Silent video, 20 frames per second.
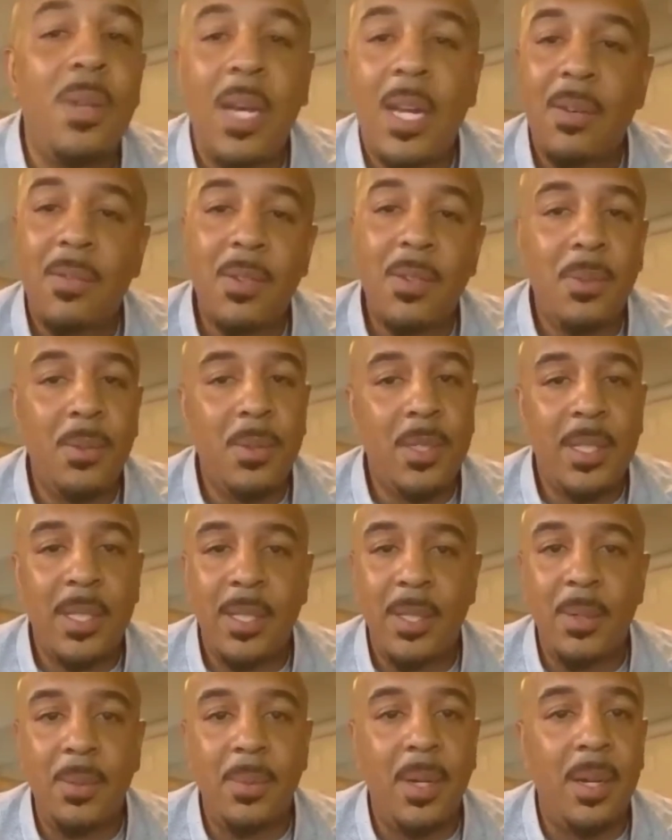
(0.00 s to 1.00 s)
lot of recruiters
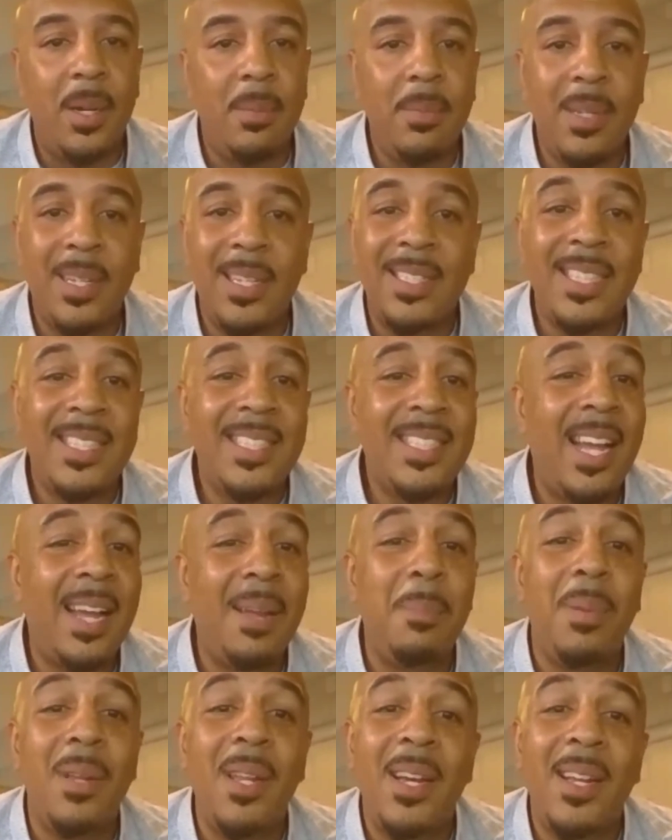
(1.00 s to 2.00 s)
hitting you up, because it's
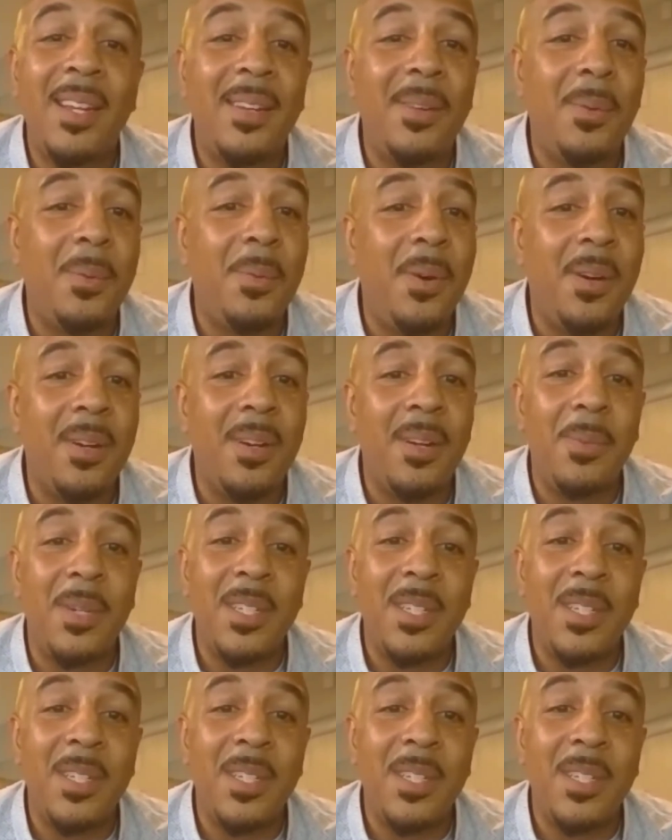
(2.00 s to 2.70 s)
like blood in the water.